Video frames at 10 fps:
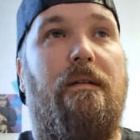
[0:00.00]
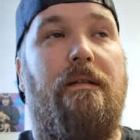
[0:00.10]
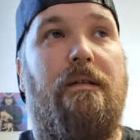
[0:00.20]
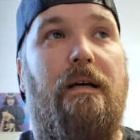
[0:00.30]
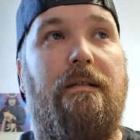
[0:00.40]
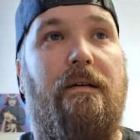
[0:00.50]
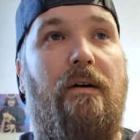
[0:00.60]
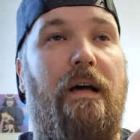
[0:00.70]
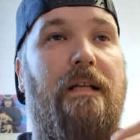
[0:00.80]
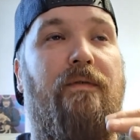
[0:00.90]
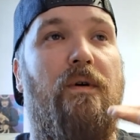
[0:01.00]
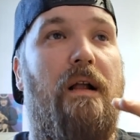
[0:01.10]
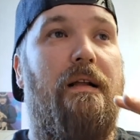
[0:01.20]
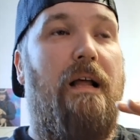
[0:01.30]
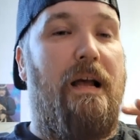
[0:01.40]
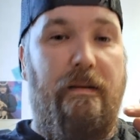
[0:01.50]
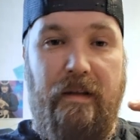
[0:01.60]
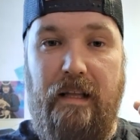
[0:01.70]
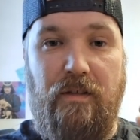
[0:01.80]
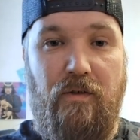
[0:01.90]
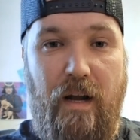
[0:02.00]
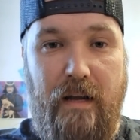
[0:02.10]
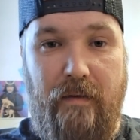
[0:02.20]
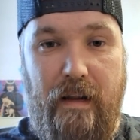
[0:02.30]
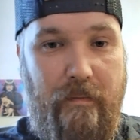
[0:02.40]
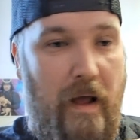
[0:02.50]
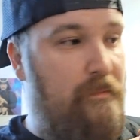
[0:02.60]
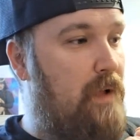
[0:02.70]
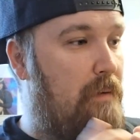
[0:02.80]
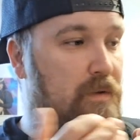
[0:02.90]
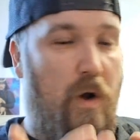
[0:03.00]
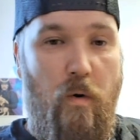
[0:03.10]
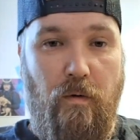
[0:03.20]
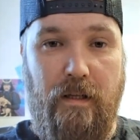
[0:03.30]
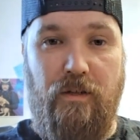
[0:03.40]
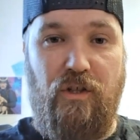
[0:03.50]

and the guy's like, "Okay, it's $4.99." I'm like, "That's great," and I'm totally